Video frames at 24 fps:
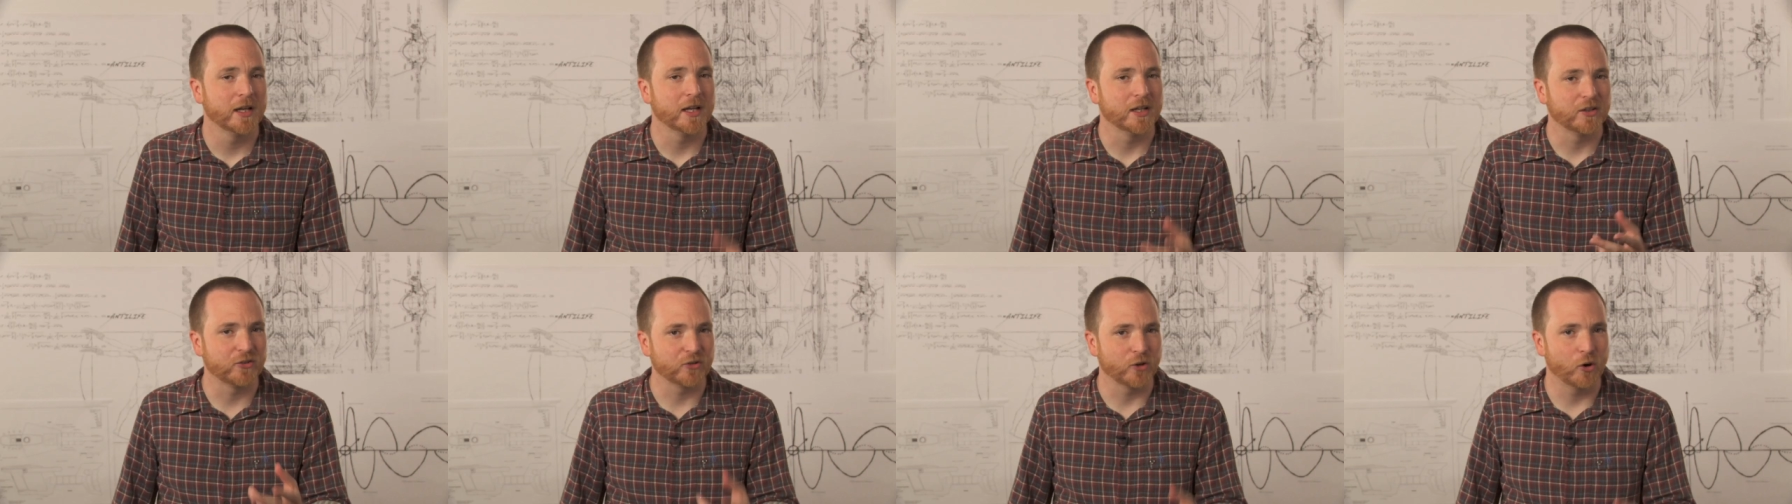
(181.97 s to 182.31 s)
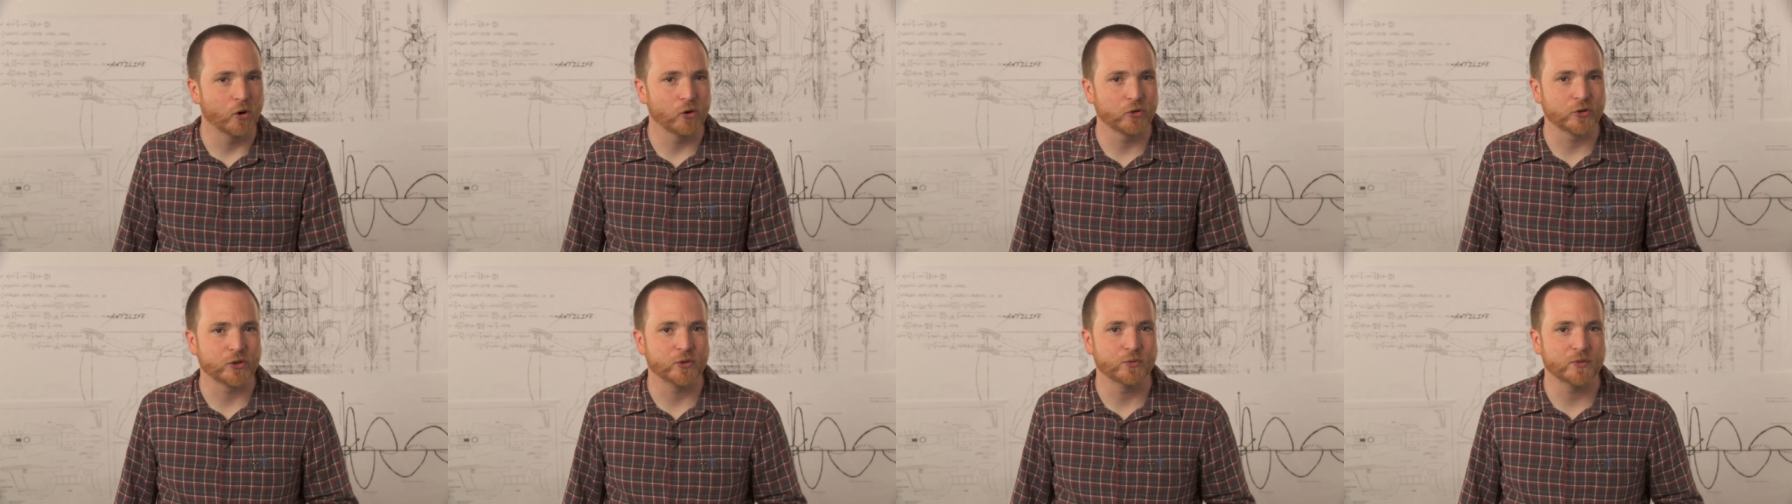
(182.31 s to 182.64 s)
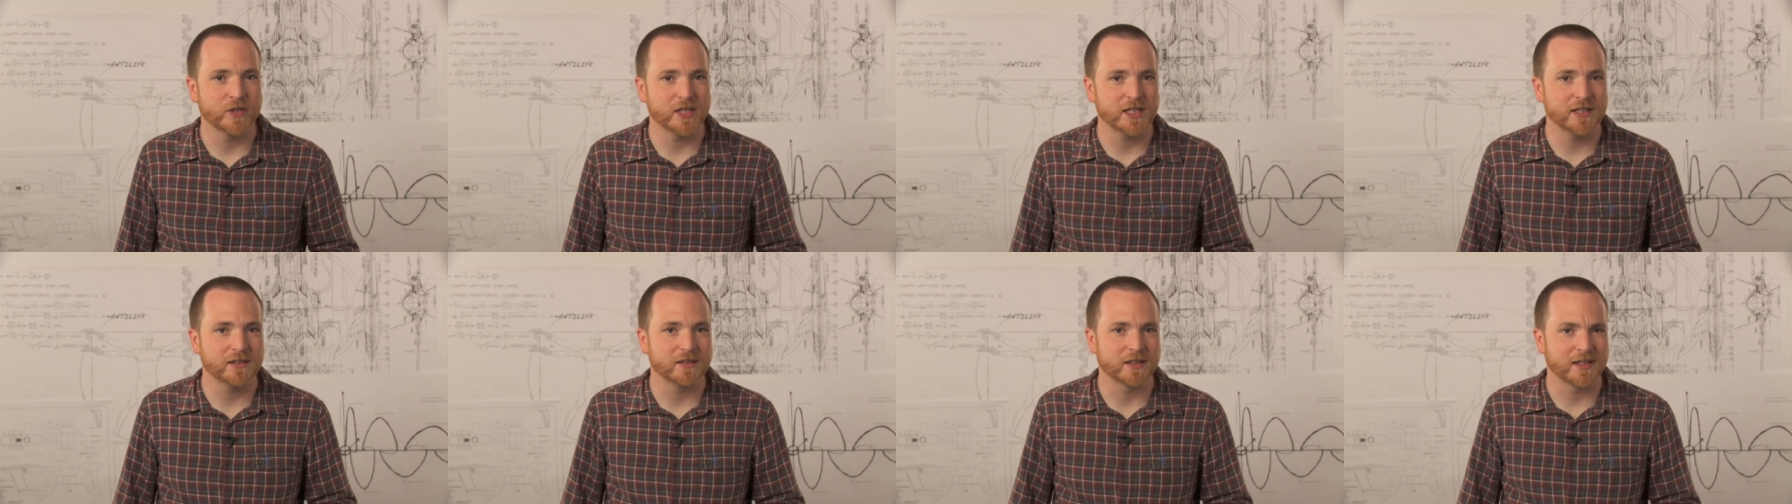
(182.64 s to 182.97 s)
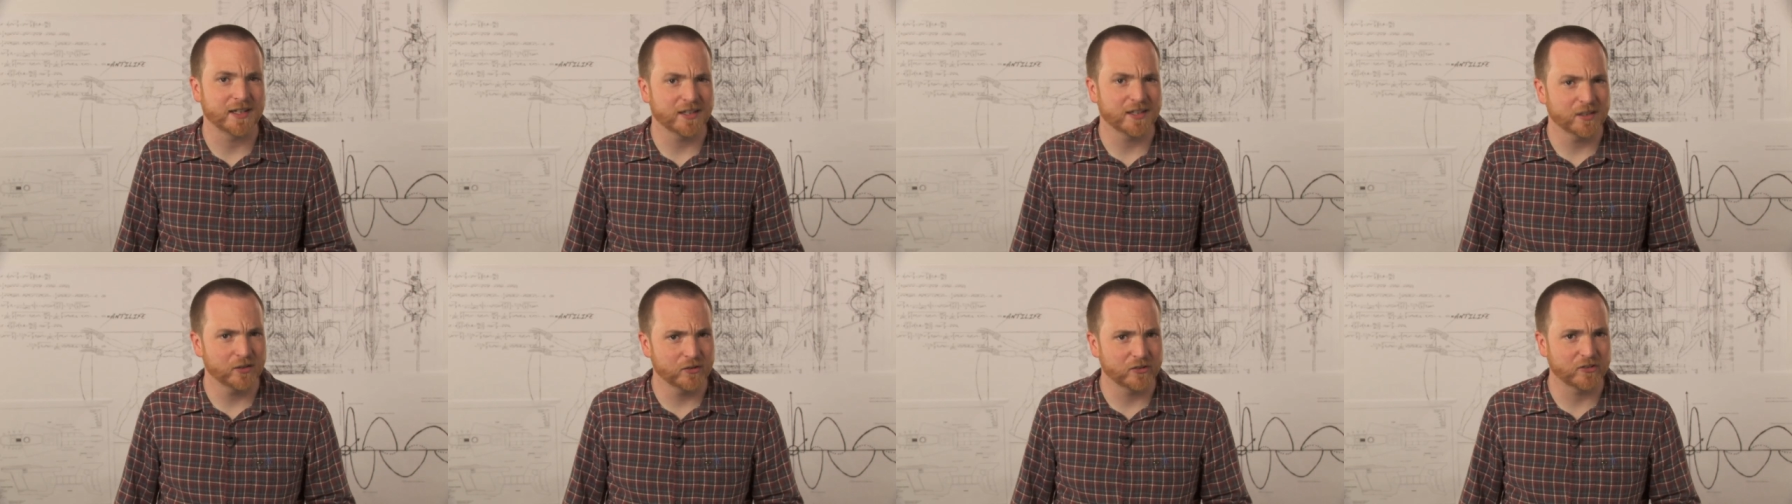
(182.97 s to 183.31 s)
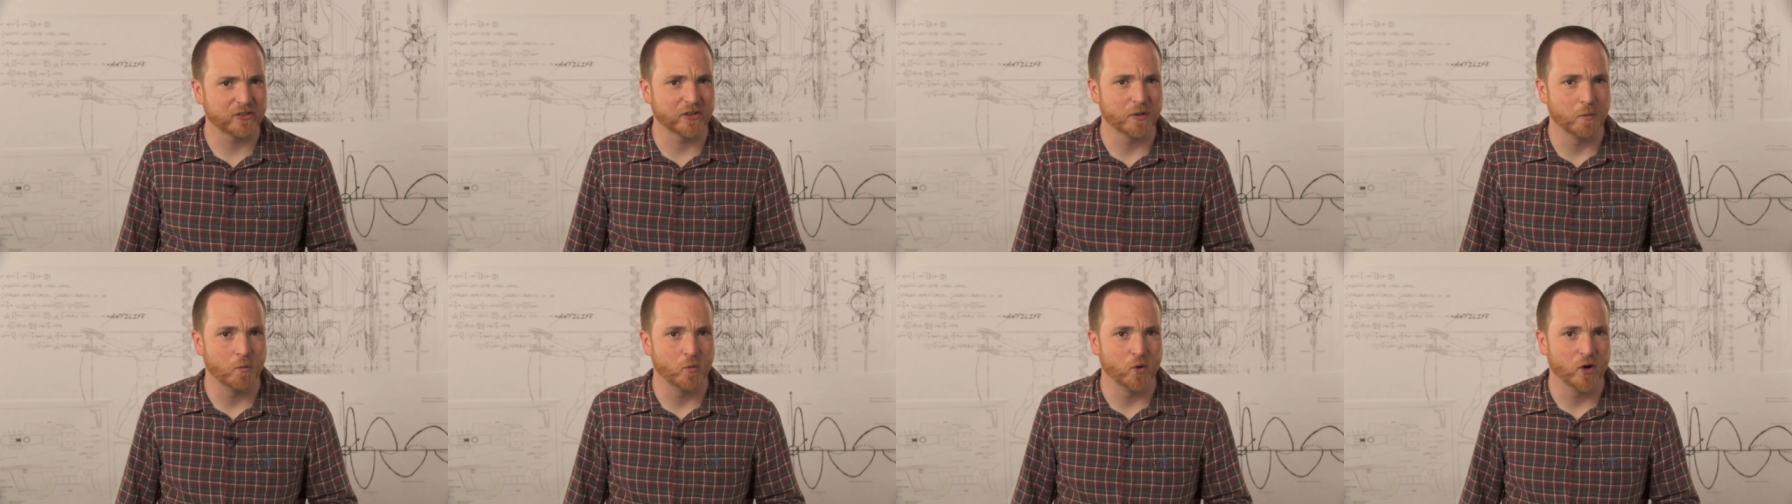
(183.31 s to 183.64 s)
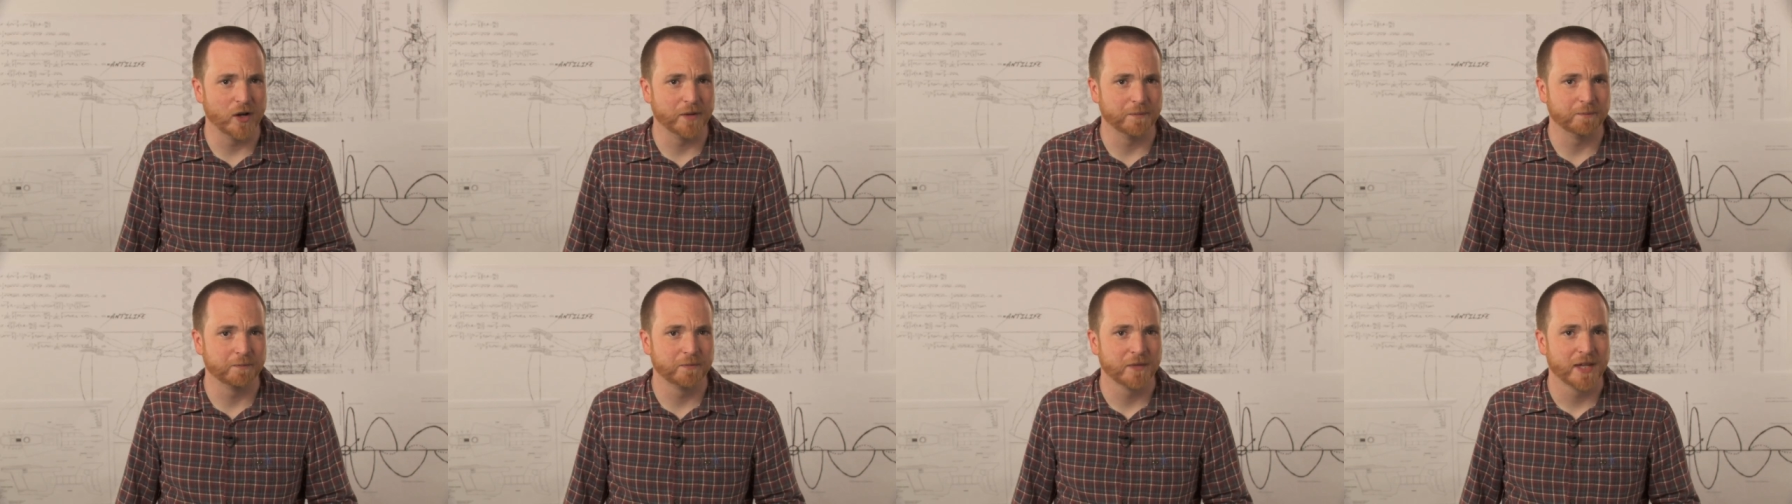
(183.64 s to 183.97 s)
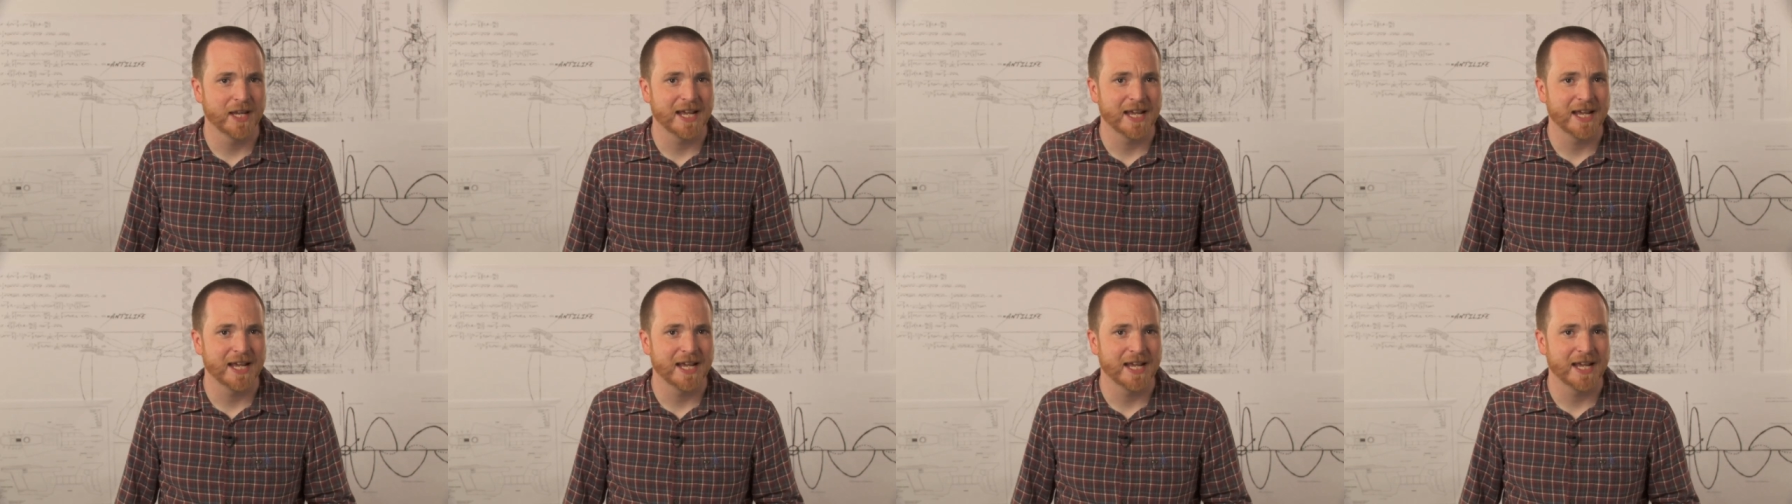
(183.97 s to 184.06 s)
is all you need to kill someone,